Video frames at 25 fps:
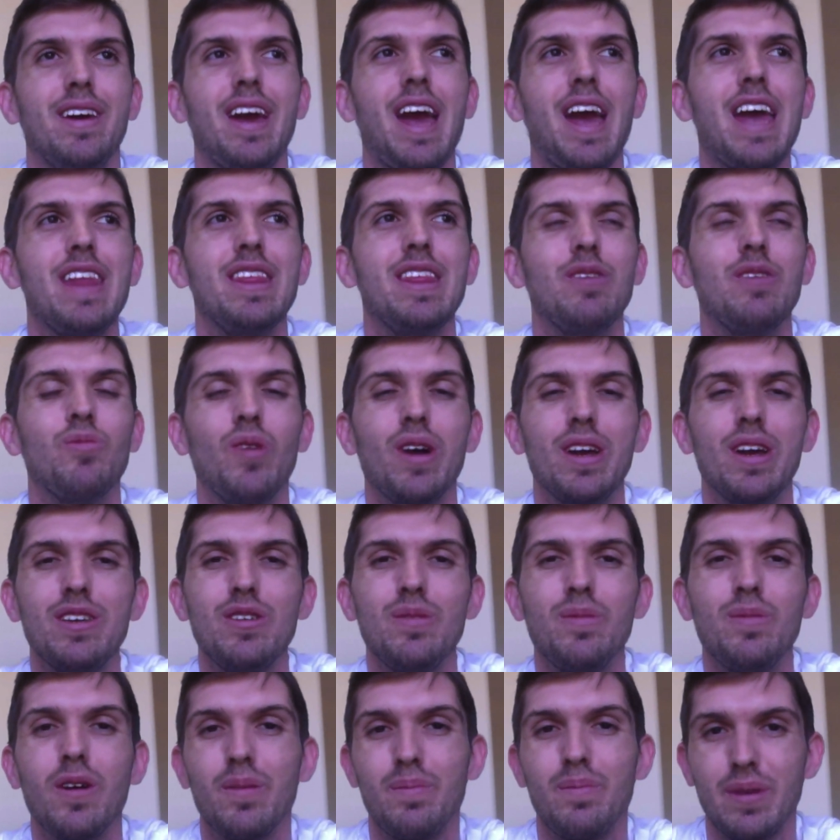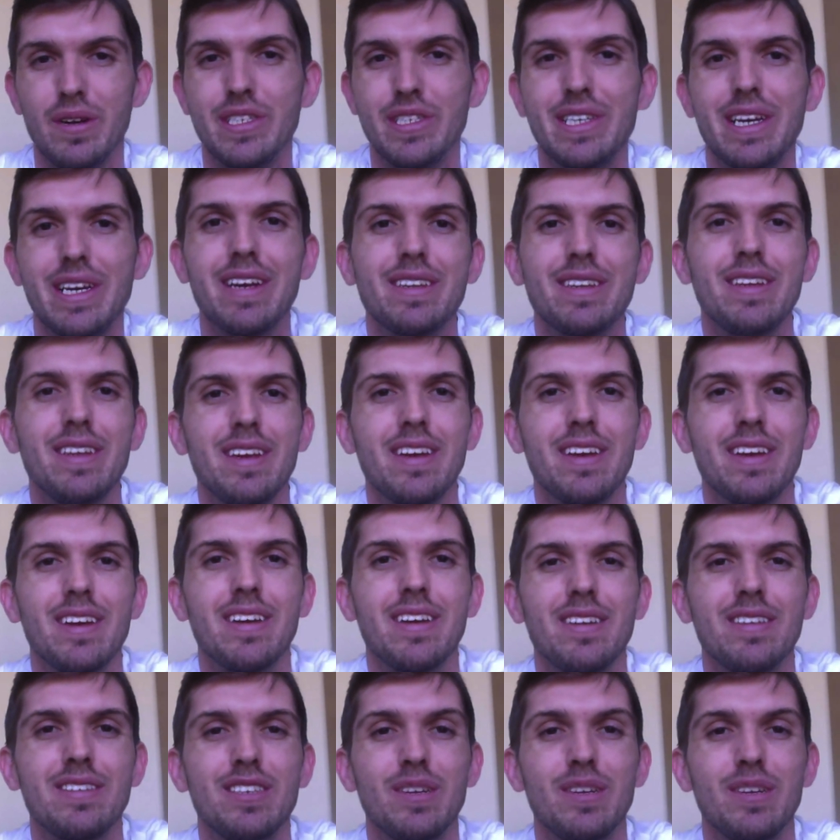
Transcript: And that what you are projecting